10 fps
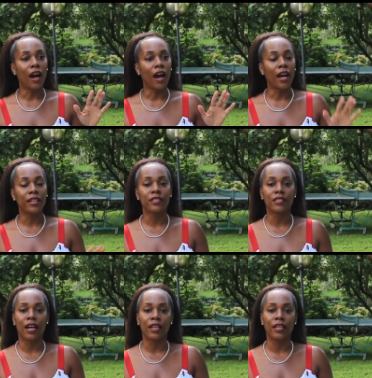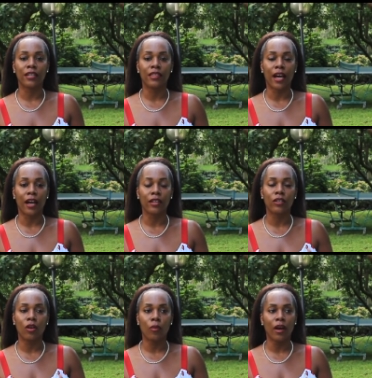I decided that, you
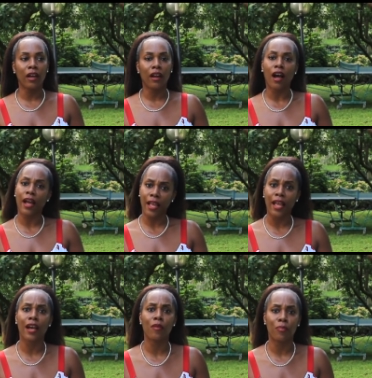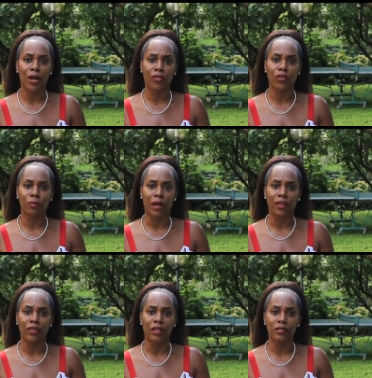know what? I am bothered by
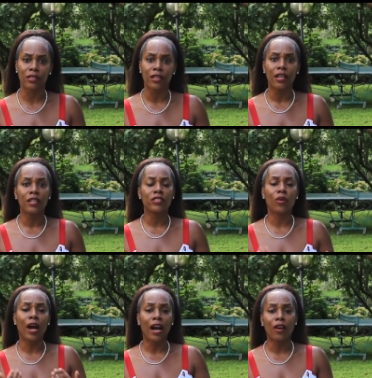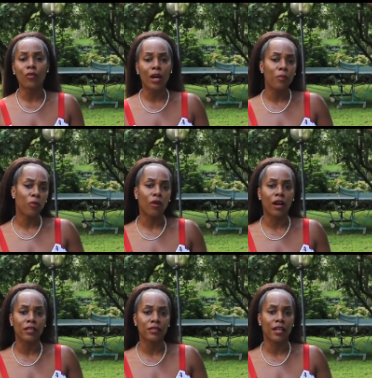this. So how do I
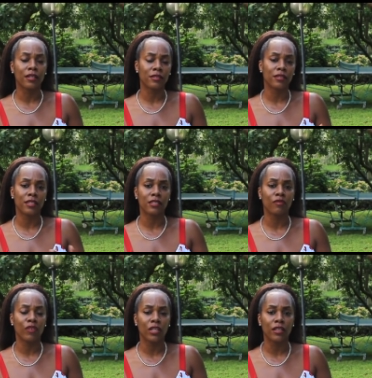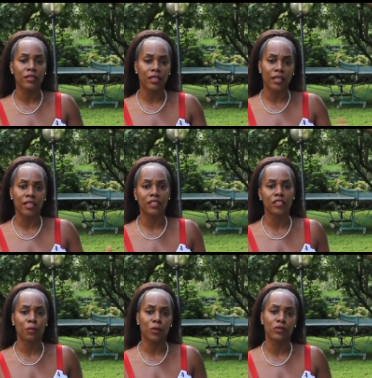process these feelings and let
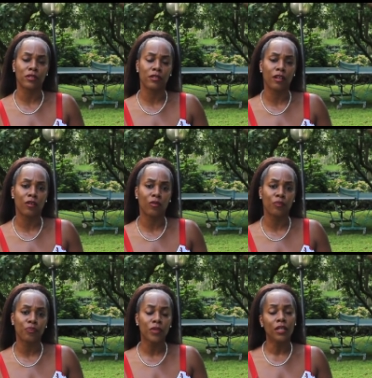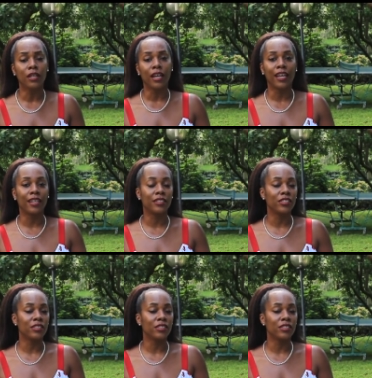this person know? And